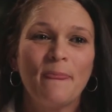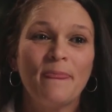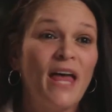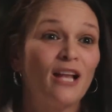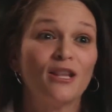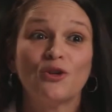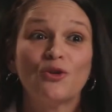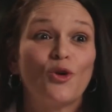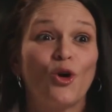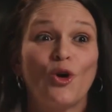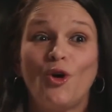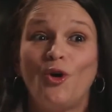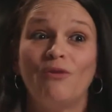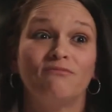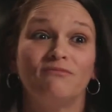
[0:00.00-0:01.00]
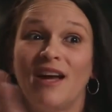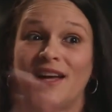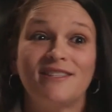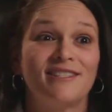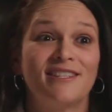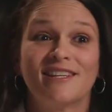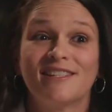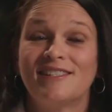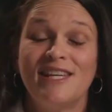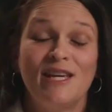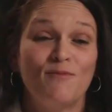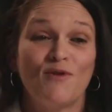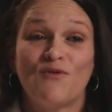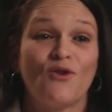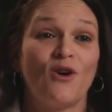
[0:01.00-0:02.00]
that little girl at
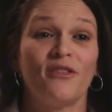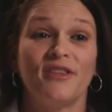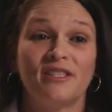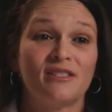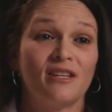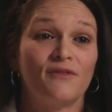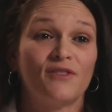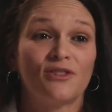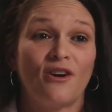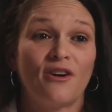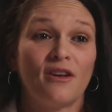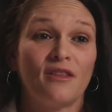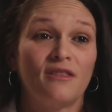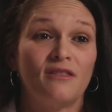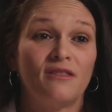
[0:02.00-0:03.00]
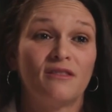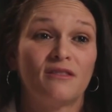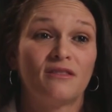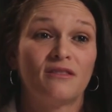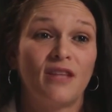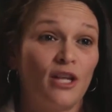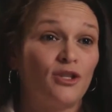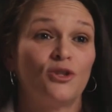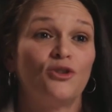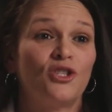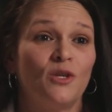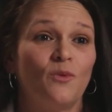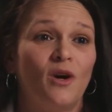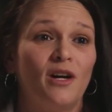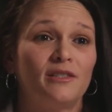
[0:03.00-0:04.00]
16 before all this stuff started. That's who
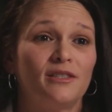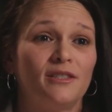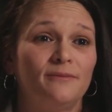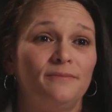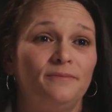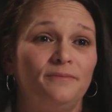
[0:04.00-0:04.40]
she was.